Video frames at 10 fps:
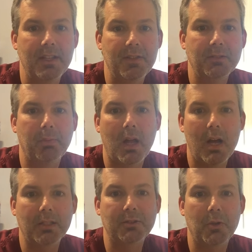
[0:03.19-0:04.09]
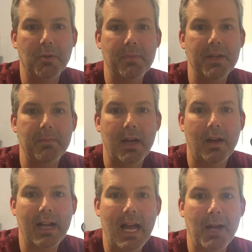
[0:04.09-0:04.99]
and this blog is going to be
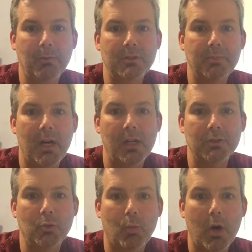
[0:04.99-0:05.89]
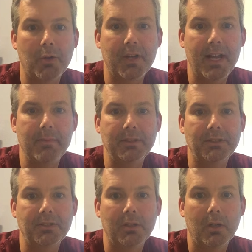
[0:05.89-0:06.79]
about how to respond to water
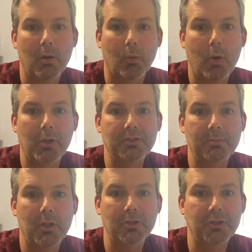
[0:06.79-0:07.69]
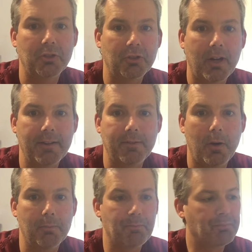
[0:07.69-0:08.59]
damage or water submersion on your
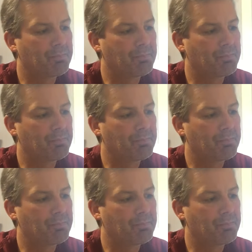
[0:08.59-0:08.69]
iPhone.